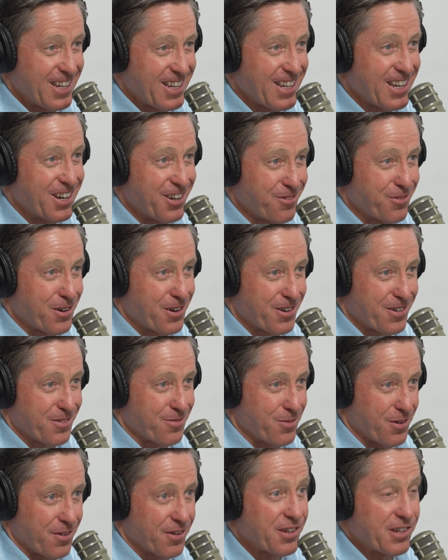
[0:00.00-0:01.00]

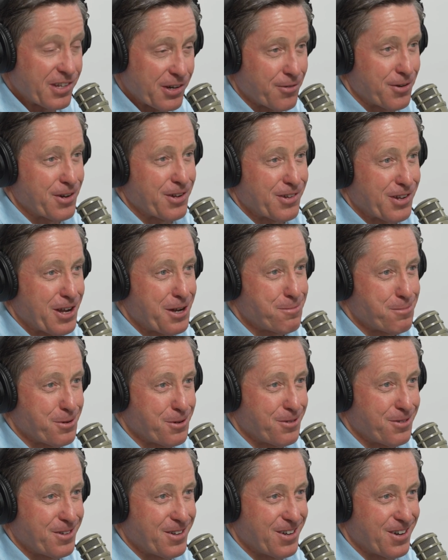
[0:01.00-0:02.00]
We're a serious
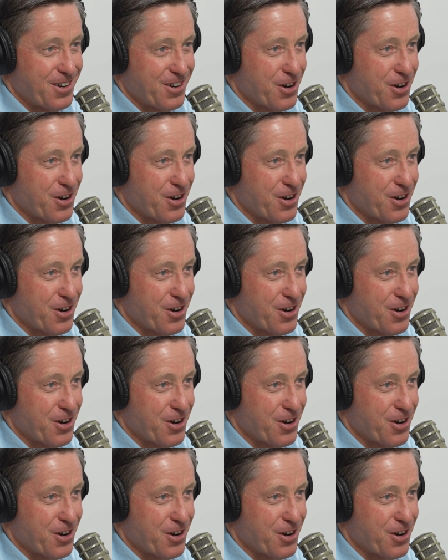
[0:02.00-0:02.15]
couple.